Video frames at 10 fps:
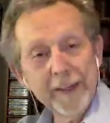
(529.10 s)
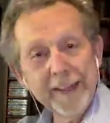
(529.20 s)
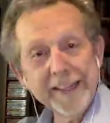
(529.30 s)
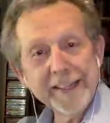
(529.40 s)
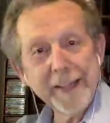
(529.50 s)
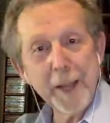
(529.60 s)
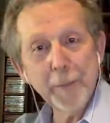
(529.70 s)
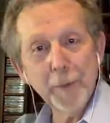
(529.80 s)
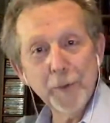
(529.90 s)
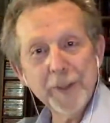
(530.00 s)
of these
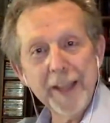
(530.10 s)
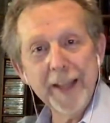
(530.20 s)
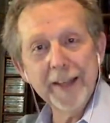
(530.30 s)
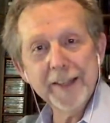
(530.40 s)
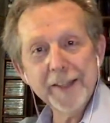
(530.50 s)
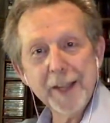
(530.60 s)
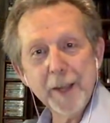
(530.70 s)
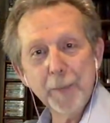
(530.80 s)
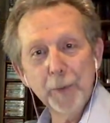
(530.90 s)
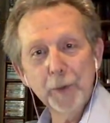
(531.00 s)
samples and a
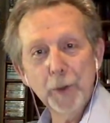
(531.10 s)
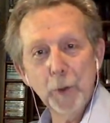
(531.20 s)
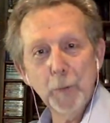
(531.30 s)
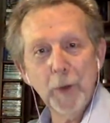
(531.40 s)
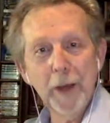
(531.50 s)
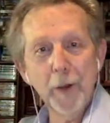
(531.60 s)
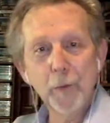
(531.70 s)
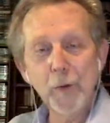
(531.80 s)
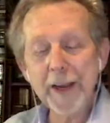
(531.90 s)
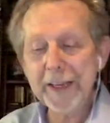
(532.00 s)
sample tube
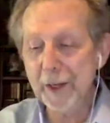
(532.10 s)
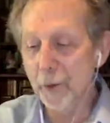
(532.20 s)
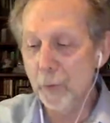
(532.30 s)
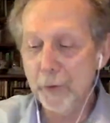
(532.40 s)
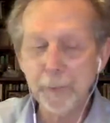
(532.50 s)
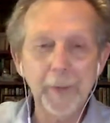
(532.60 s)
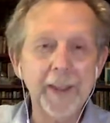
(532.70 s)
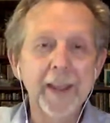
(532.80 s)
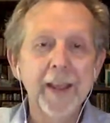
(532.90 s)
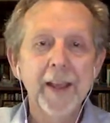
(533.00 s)
right here with
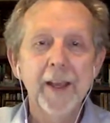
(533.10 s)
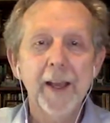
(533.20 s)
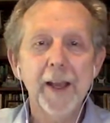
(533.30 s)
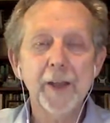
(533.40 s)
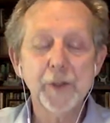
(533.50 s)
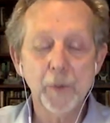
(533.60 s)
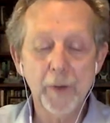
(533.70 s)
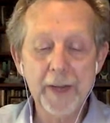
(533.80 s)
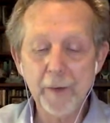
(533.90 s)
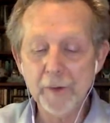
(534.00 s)
me. So
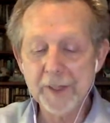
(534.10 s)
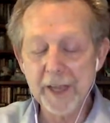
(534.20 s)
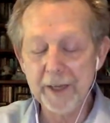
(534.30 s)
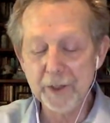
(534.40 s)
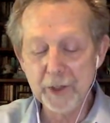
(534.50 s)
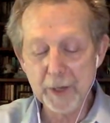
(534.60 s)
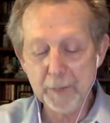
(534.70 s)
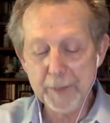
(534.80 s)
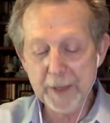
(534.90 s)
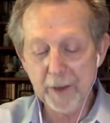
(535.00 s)
when I was out at
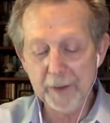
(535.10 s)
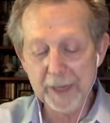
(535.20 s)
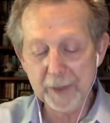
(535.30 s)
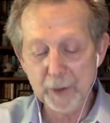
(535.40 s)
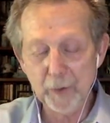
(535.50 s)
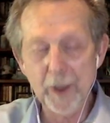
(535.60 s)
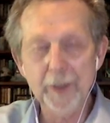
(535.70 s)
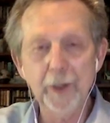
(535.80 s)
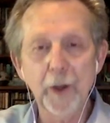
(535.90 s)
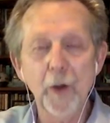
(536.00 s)
JPL not too
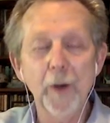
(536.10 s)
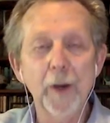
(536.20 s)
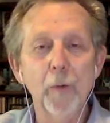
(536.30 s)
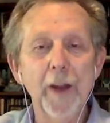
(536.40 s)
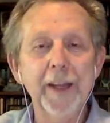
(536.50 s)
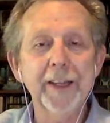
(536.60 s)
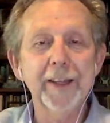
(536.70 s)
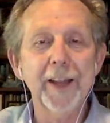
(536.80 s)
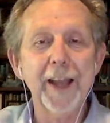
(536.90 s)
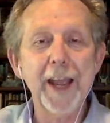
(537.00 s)
long ago and I went into
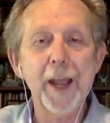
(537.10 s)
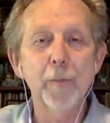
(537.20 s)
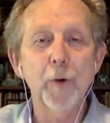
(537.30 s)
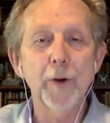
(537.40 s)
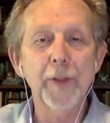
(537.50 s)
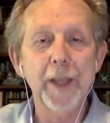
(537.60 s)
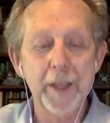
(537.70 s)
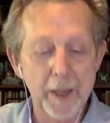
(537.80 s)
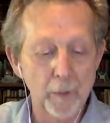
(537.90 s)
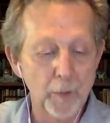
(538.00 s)
the lab where
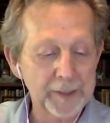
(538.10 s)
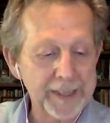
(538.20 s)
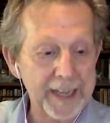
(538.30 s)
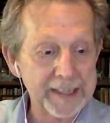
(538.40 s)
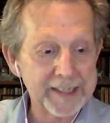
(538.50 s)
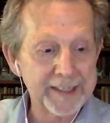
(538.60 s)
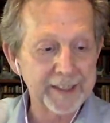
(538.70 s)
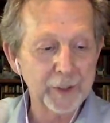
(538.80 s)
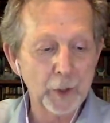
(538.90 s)
they were testing the